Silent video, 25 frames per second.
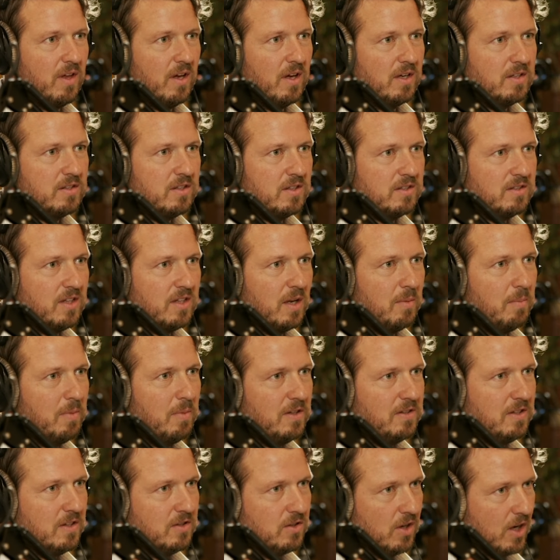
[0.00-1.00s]
a
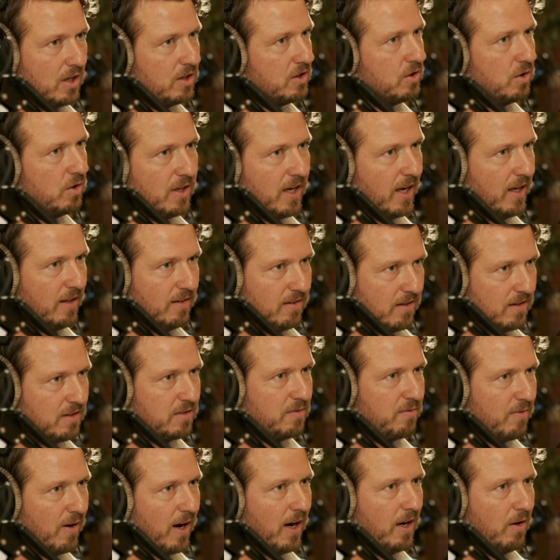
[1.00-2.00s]
sustainability touch. Okay, that's
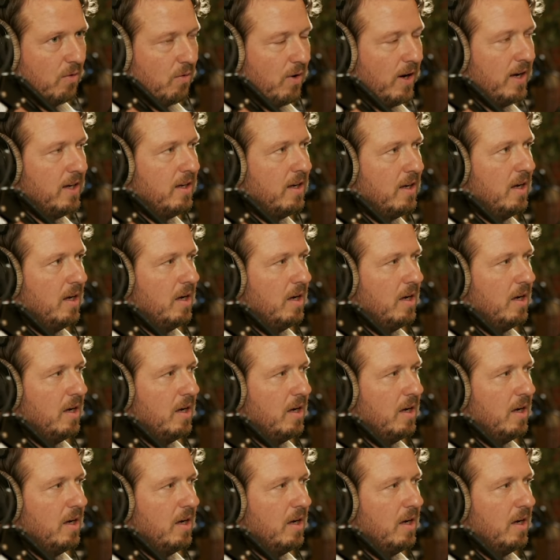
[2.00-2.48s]
fine, right?